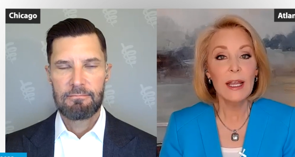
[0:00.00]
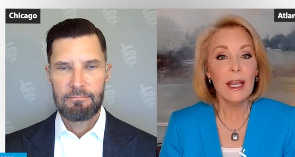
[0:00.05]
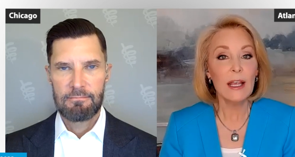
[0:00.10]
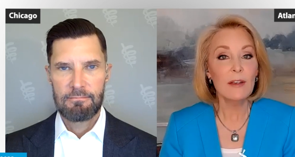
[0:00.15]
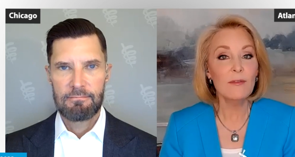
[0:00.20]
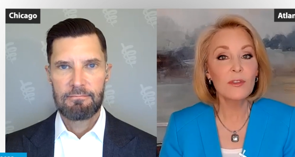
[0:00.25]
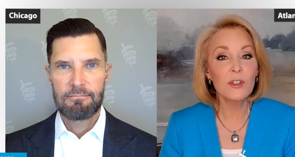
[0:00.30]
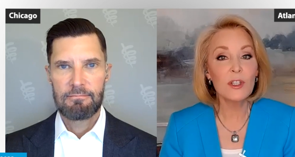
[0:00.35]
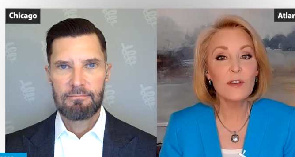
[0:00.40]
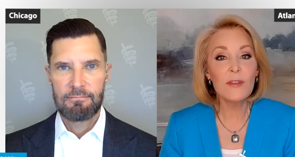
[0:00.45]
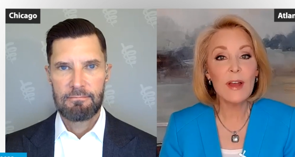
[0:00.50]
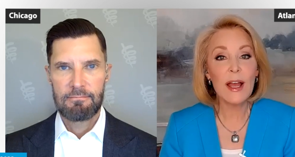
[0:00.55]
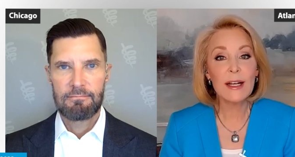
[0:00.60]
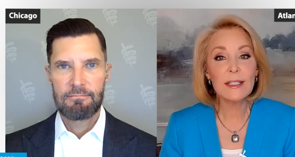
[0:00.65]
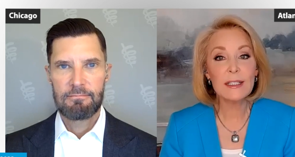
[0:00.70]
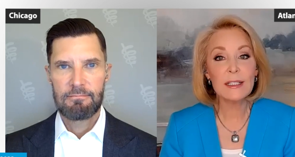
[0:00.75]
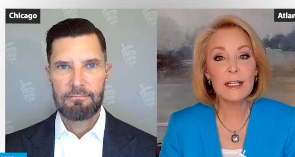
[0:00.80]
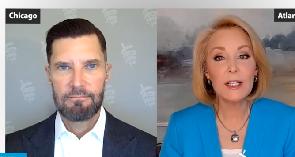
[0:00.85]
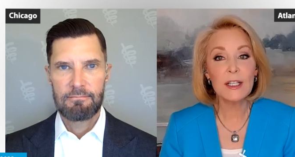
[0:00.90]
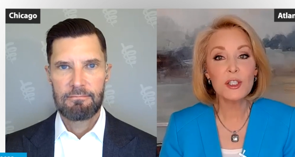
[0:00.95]
Speaker 1: And flu
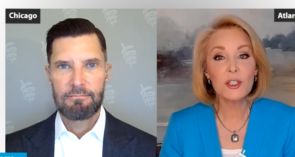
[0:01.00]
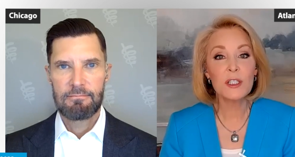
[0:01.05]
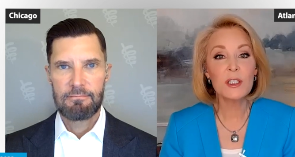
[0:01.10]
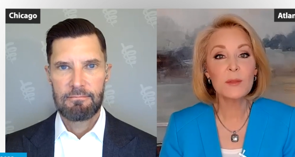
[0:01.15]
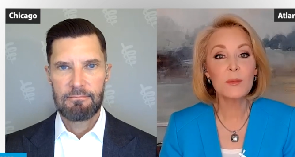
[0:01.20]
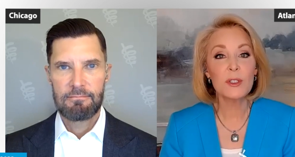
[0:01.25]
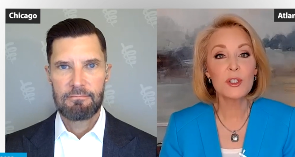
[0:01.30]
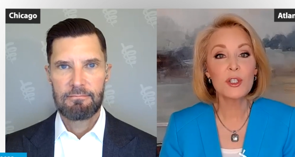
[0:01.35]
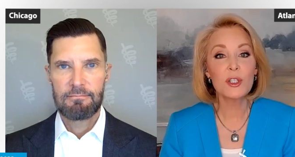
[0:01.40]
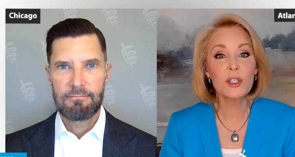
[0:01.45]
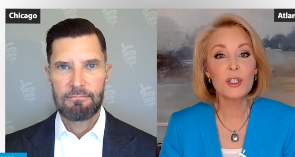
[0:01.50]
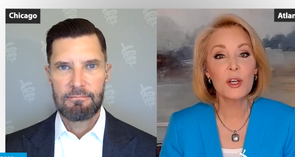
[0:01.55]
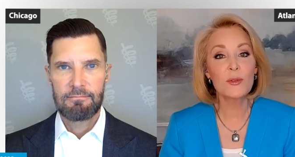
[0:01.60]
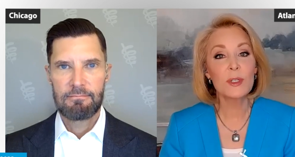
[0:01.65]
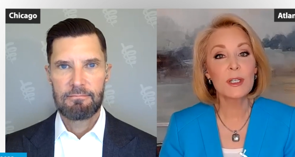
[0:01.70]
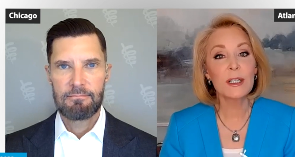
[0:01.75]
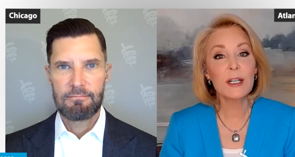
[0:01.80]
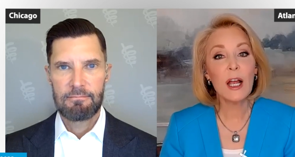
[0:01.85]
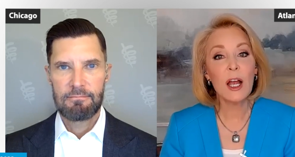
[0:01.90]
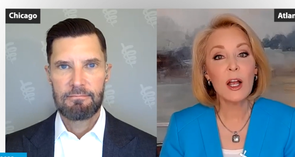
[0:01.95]
vaccination has been shown
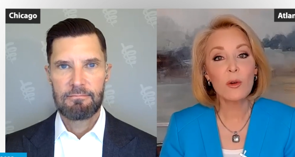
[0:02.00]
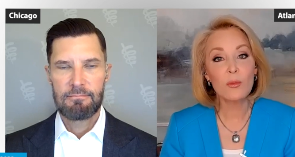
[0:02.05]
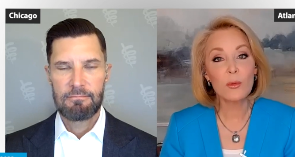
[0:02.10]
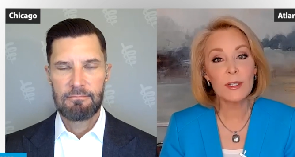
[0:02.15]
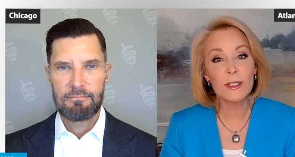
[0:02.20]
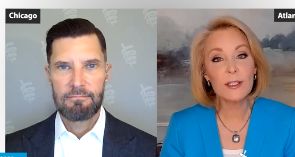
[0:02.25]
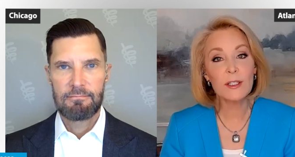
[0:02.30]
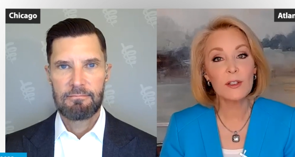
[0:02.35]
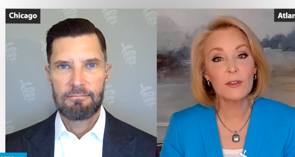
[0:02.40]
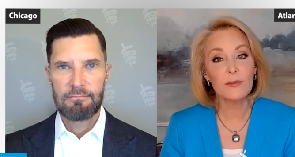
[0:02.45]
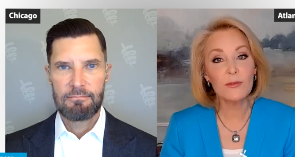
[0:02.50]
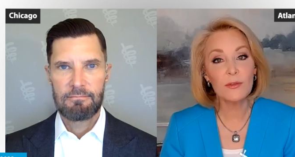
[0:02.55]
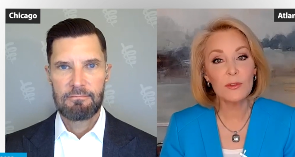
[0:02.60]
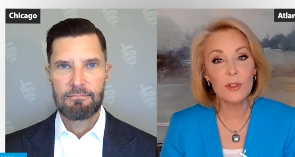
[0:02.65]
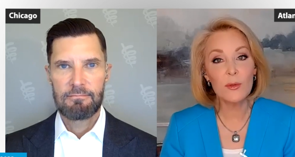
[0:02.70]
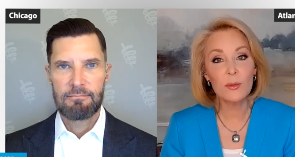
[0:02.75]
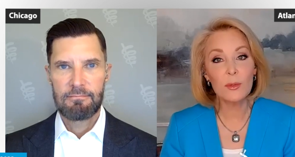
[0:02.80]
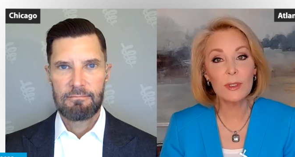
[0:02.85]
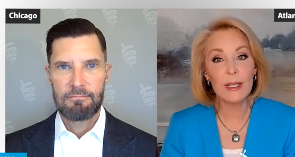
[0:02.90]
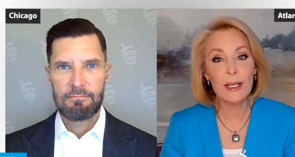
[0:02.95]
to cut risk of
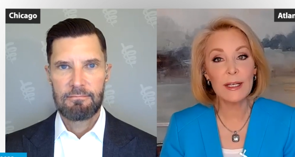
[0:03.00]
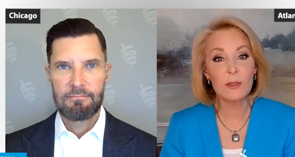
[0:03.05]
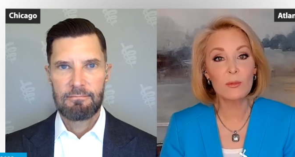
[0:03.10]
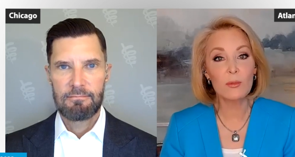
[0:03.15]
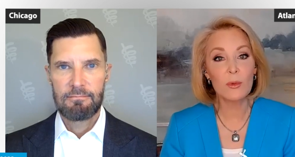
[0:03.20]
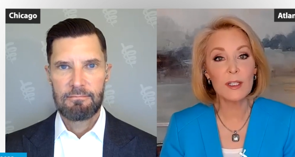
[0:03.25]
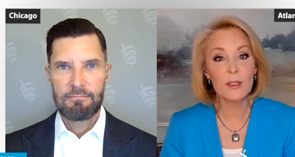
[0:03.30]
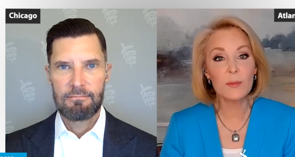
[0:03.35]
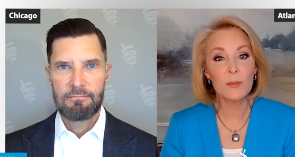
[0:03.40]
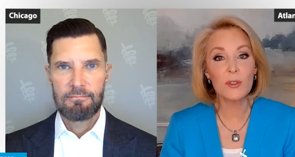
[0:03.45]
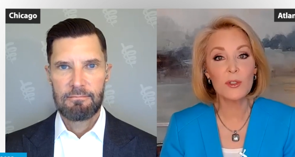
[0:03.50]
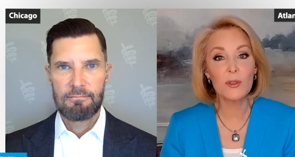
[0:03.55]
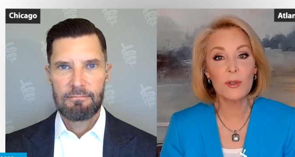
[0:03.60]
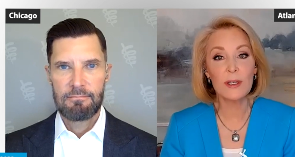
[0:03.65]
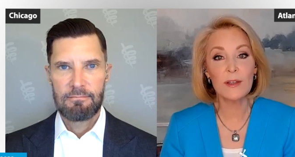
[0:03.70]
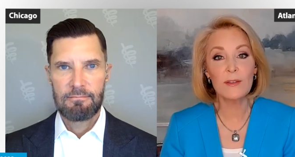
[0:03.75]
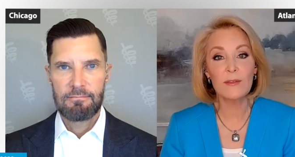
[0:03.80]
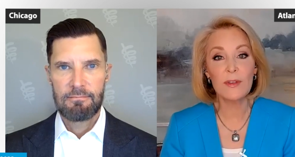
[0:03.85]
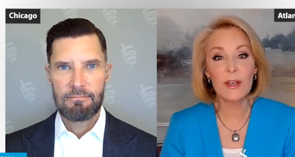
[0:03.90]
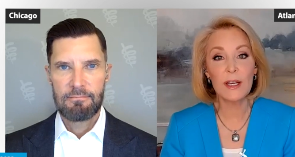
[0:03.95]
flu related
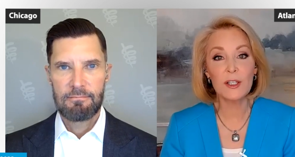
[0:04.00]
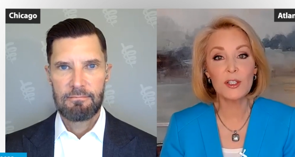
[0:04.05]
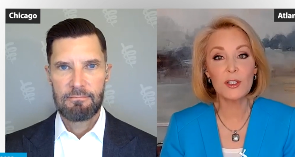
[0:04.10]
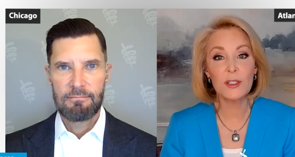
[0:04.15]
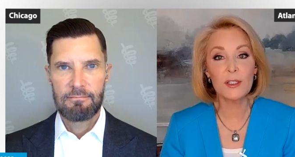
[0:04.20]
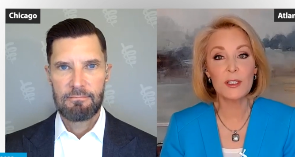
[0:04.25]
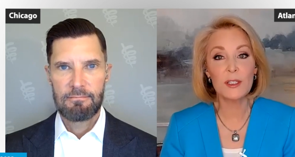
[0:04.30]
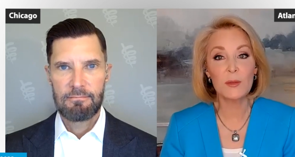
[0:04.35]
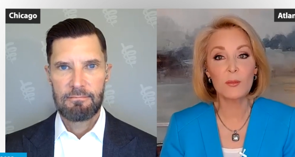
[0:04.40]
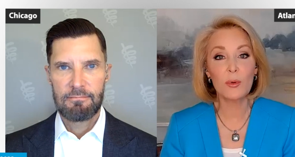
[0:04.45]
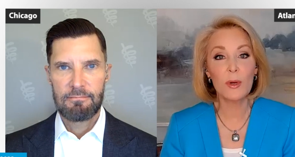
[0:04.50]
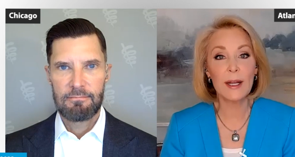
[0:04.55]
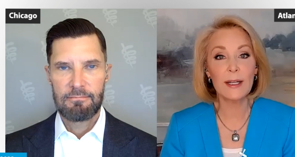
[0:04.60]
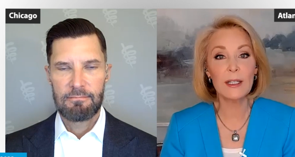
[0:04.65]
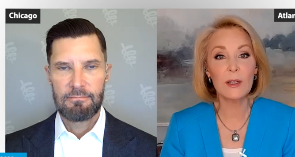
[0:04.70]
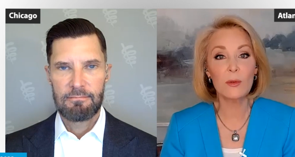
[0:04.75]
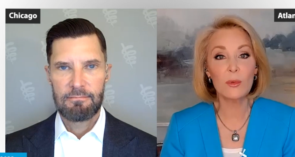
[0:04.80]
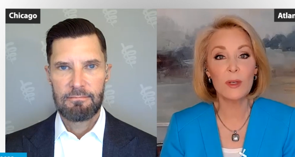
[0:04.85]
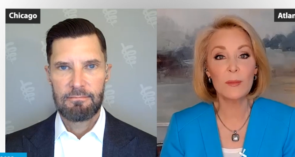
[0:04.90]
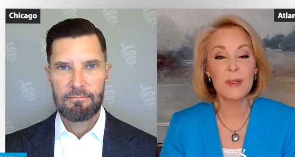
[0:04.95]
respiratory infections in
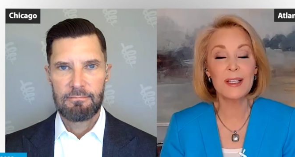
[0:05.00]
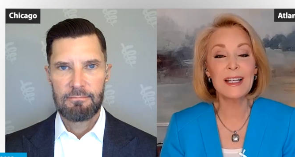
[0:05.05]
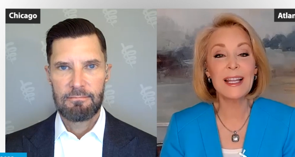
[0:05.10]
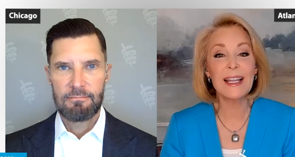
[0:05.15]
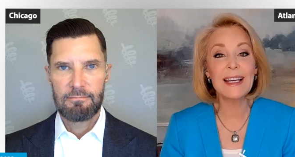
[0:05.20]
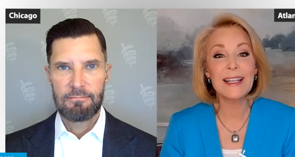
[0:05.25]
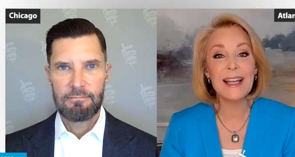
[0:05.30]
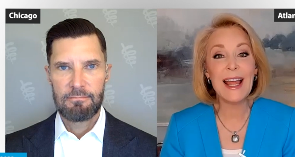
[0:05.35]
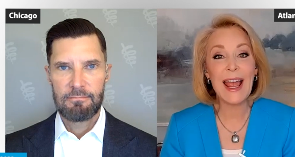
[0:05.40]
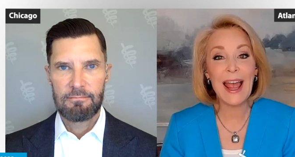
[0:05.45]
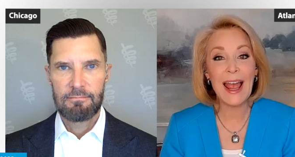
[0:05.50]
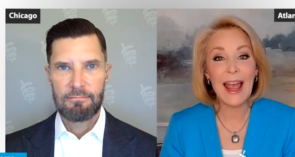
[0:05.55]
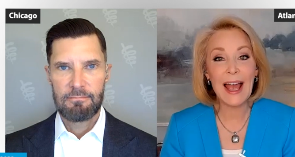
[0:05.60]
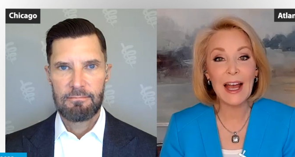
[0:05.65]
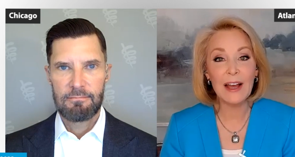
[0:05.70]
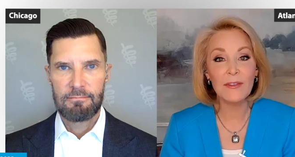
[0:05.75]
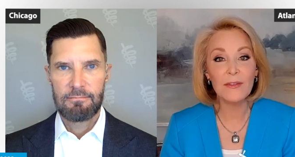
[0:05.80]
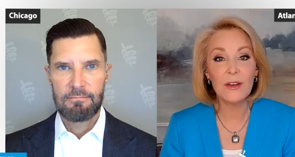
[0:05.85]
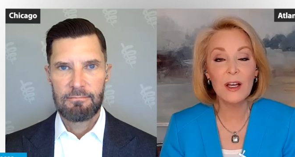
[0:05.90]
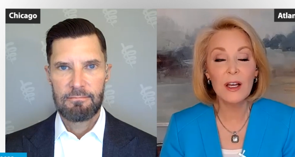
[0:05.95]
pregnant women in
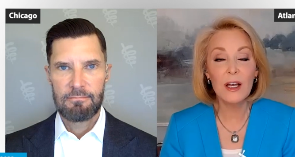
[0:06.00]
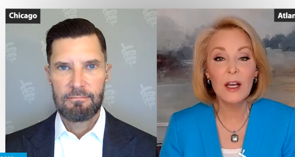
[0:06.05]
half.